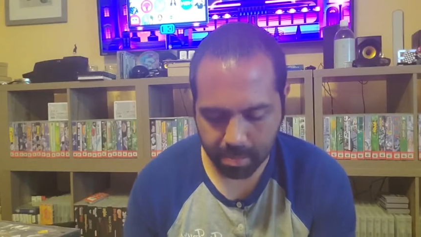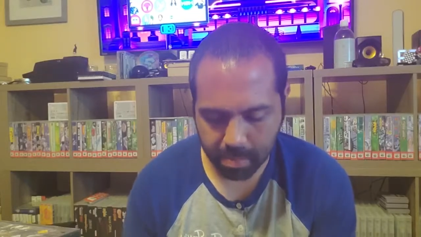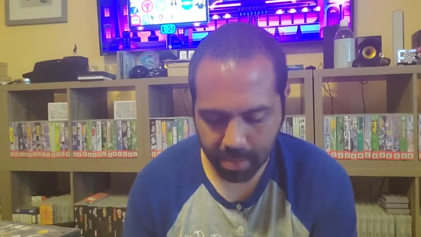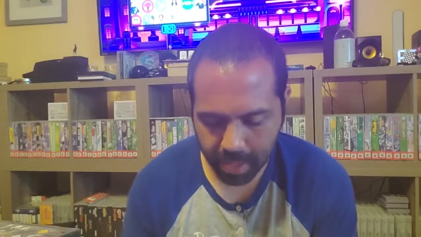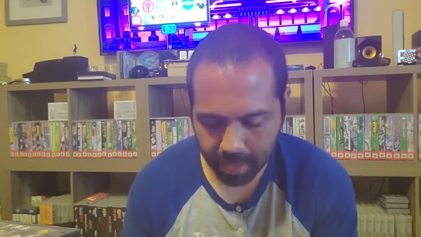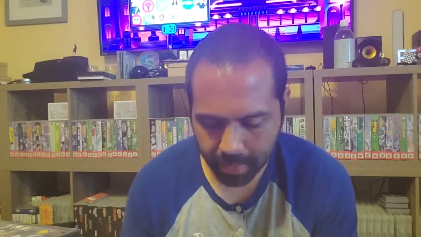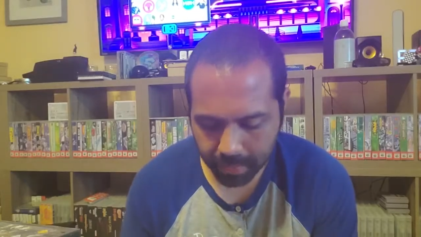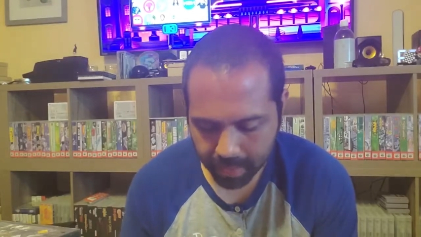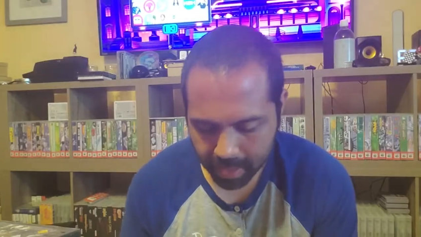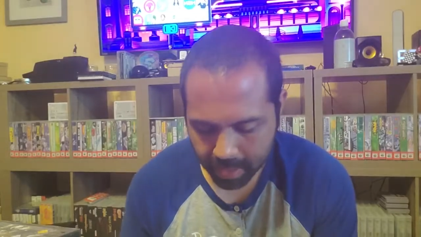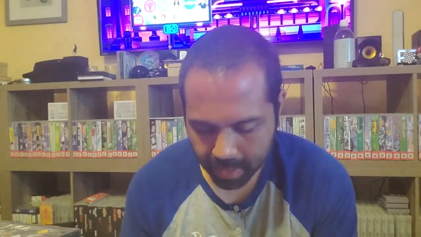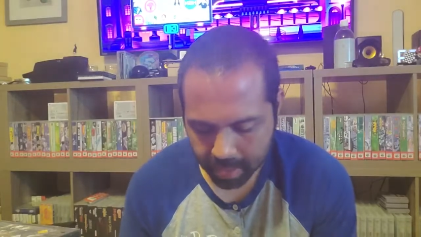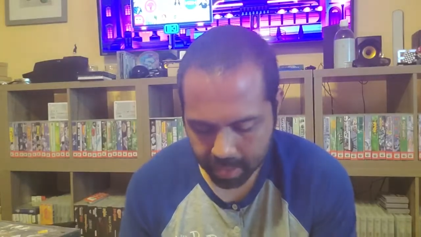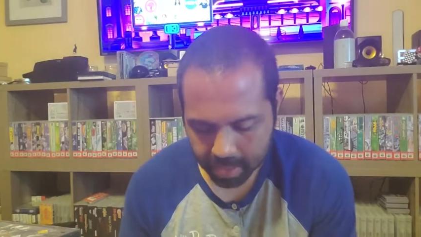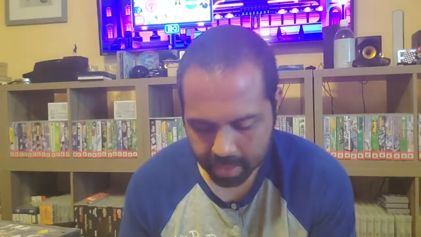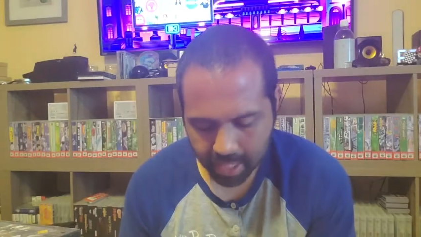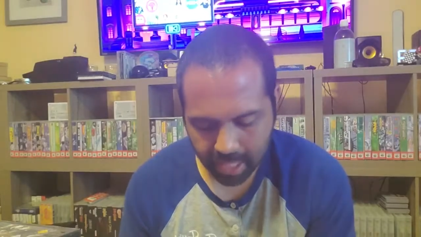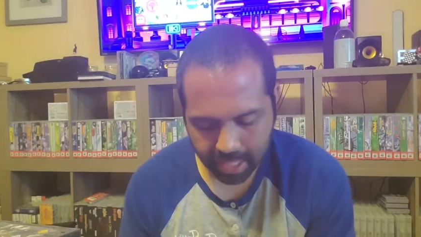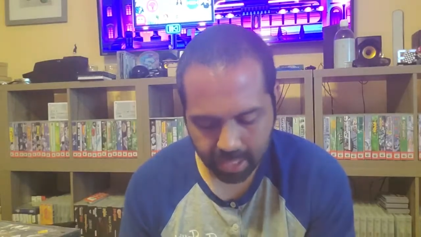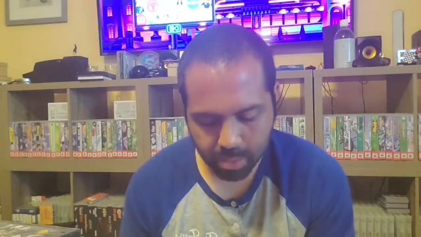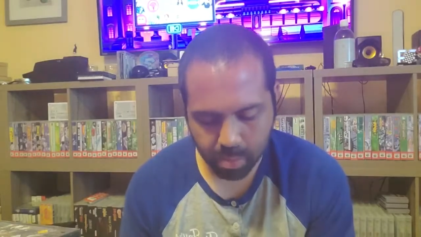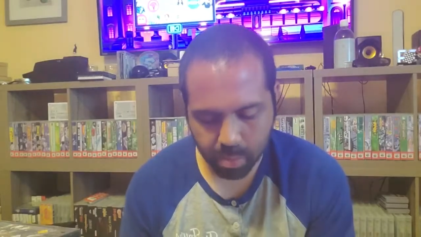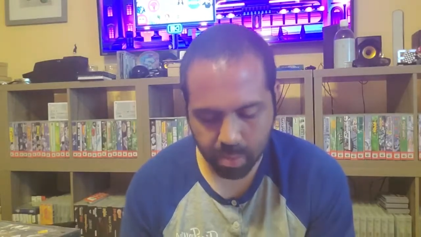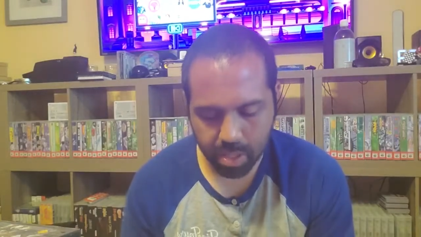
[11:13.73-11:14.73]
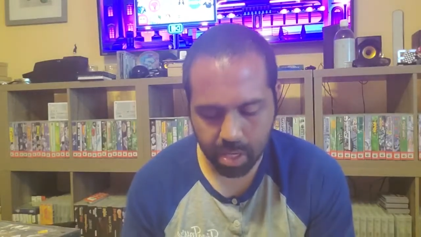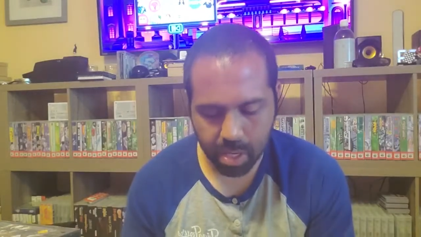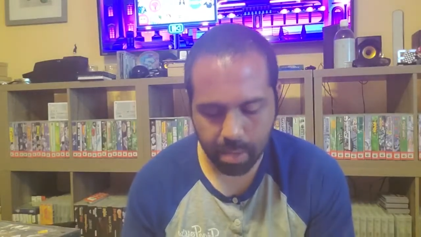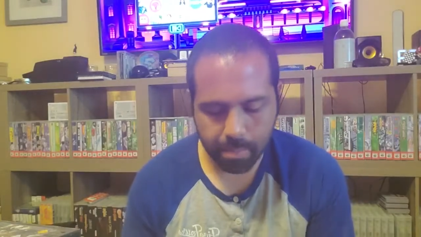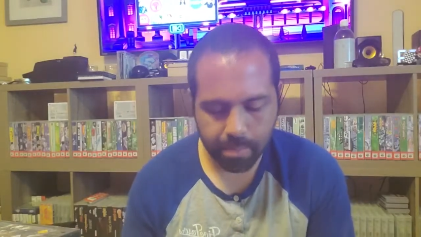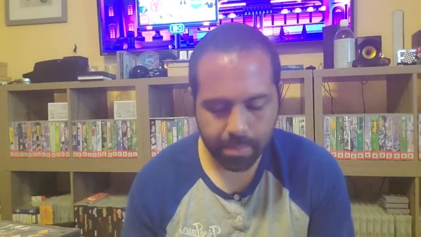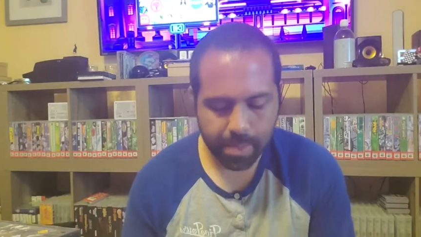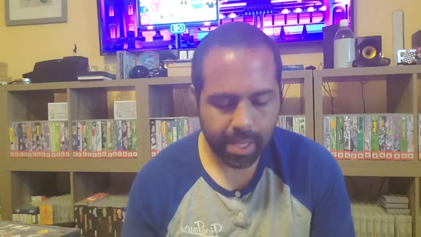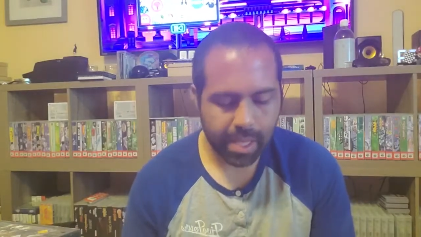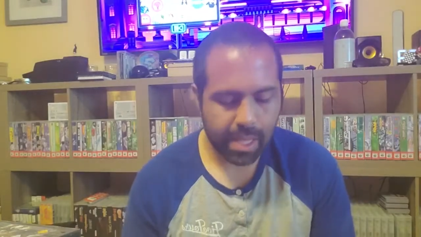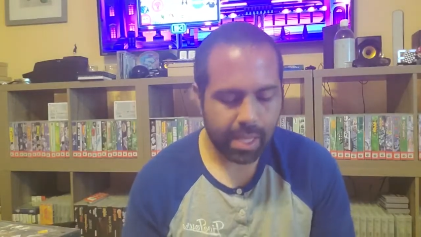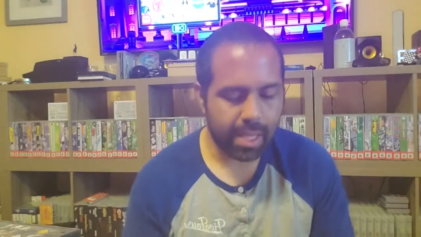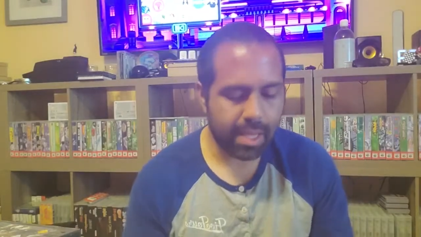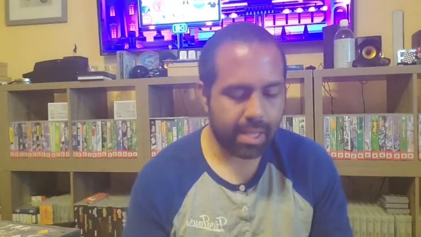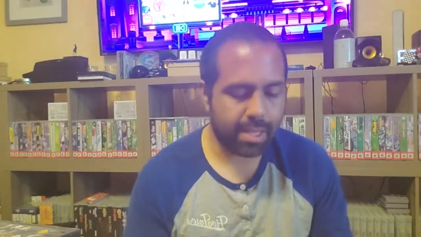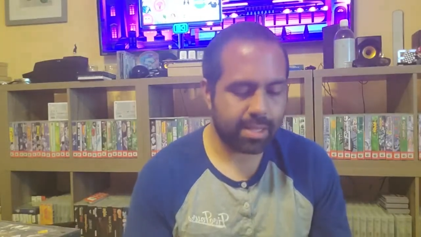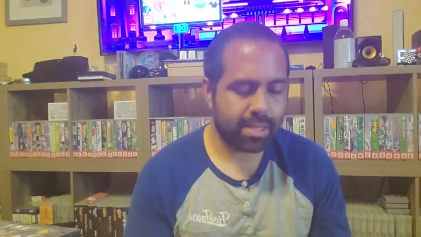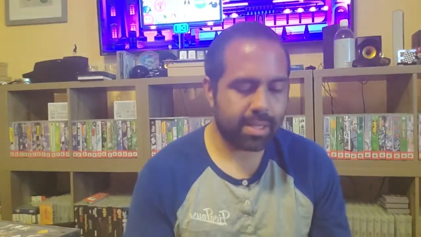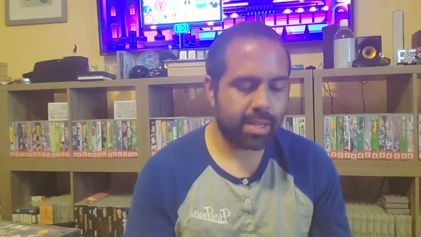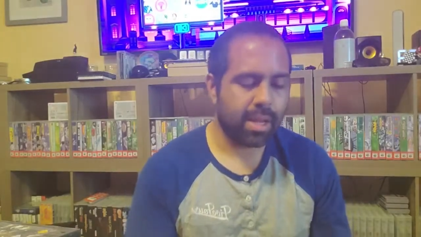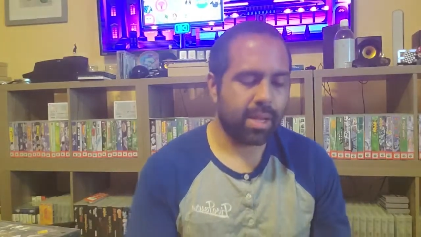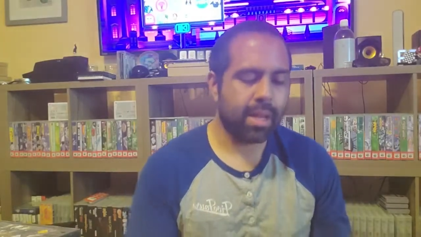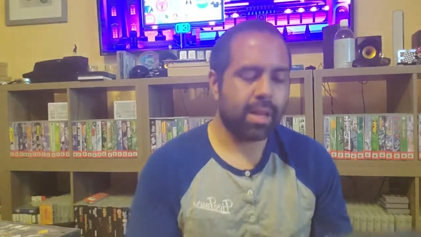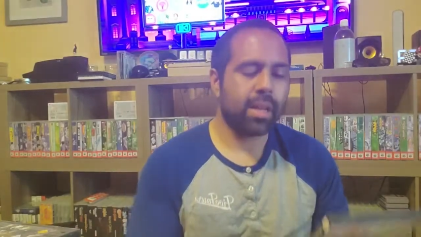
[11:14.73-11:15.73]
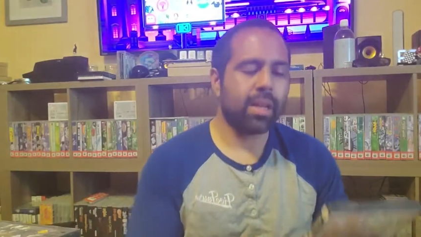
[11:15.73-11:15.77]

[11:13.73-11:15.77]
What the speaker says: But next one up is